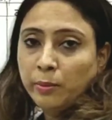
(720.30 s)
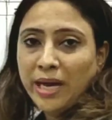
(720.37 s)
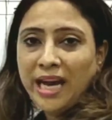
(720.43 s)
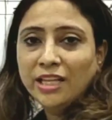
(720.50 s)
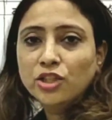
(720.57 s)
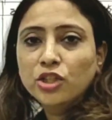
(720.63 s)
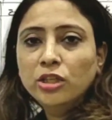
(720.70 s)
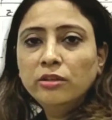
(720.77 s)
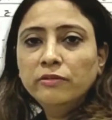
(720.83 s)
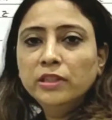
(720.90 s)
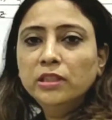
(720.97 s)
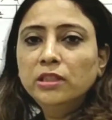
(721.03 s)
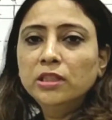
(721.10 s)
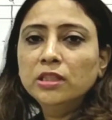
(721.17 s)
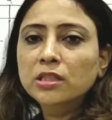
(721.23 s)
match it
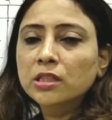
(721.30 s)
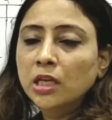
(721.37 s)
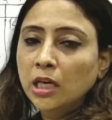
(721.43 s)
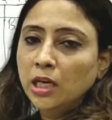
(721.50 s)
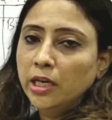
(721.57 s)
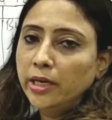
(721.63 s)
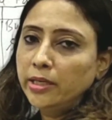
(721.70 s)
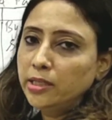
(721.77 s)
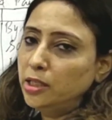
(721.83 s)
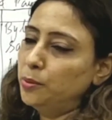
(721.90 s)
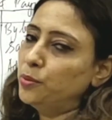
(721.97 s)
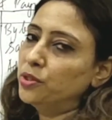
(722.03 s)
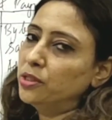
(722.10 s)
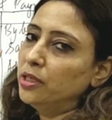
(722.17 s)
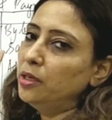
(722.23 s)
with this
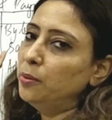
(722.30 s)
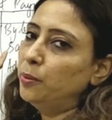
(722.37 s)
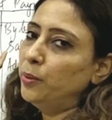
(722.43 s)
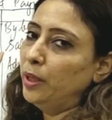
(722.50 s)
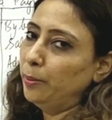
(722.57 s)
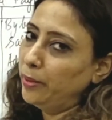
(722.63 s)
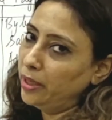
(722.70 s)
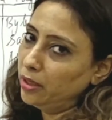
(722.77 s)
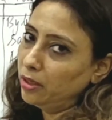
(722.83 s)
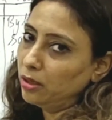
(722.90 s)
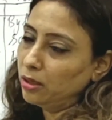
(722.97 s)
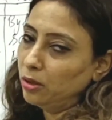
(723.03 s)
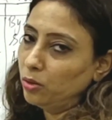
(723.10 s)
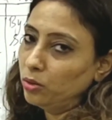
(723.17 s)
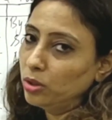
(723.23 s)
receipts and payment
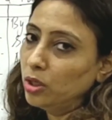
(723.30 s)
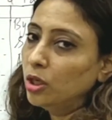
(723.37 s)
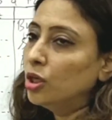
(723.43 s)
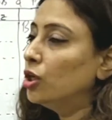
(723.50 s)
account.